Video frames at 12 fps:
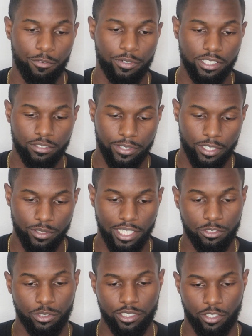for this video
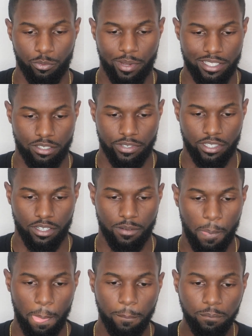that you can earn passive income?
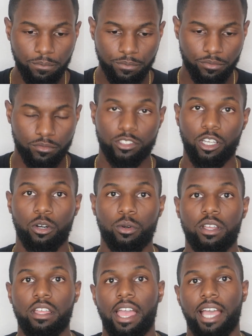
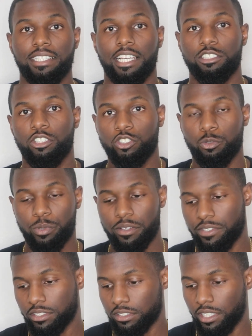So, as I showed you
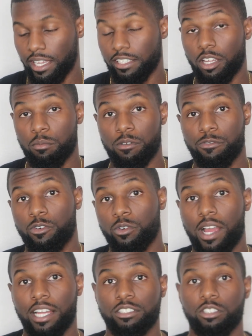previously in number
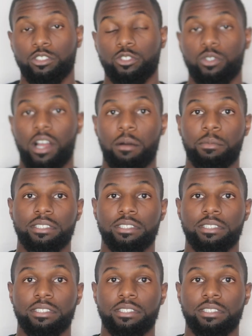4, I showed you how